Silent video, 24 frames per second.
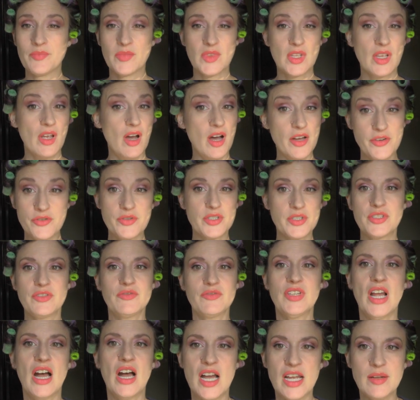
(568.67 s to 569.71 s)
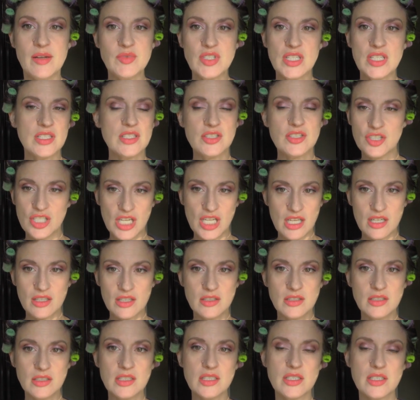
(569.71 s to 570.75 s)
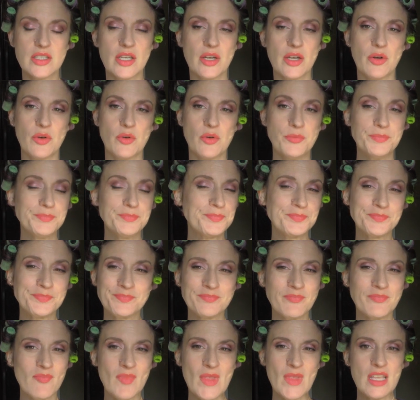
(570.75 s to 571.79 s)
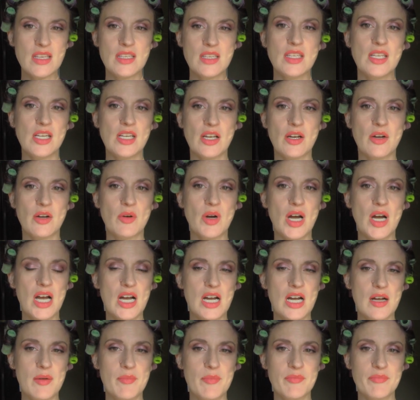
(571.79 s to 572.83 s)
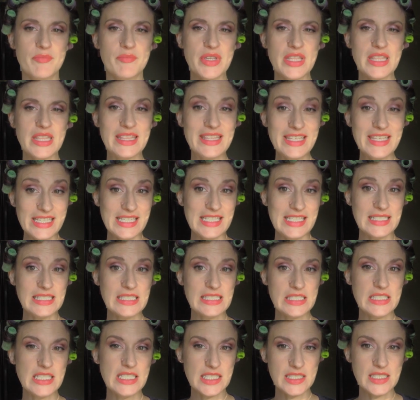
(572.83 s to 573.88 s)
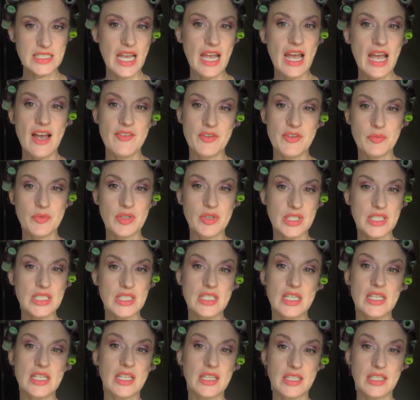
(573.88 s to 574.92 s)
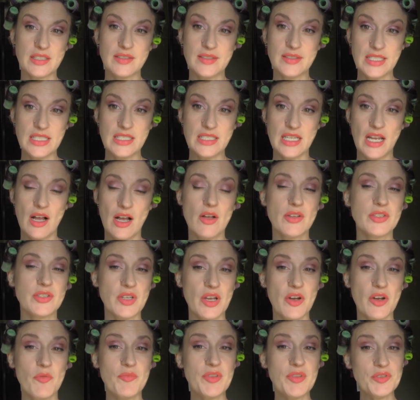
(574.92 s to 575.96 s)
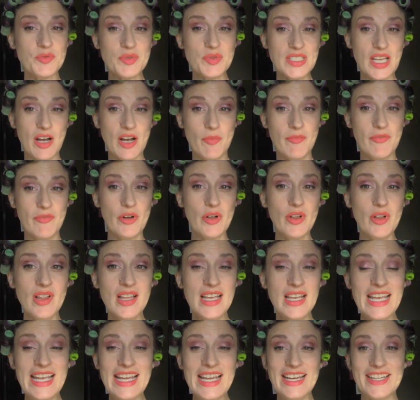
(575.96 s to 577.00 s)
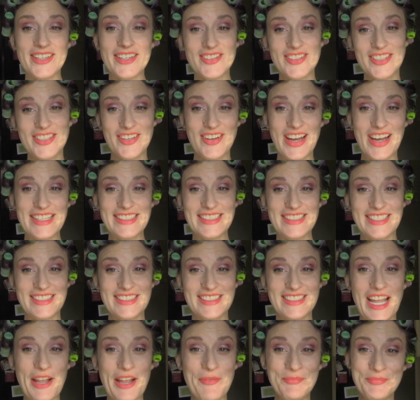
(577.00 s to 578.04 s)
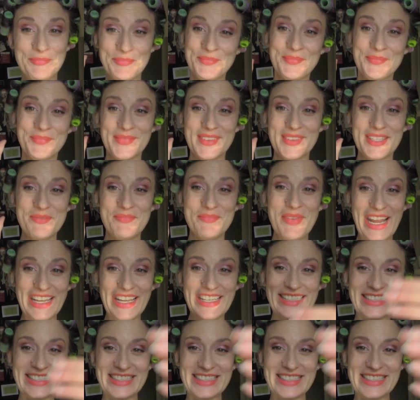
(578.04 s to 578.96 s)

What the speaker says: hundreds of times on this channel. So, you know, but this I haven't really done in this detail. So I hope this was helpful, and I'll see you guys next time. Bye.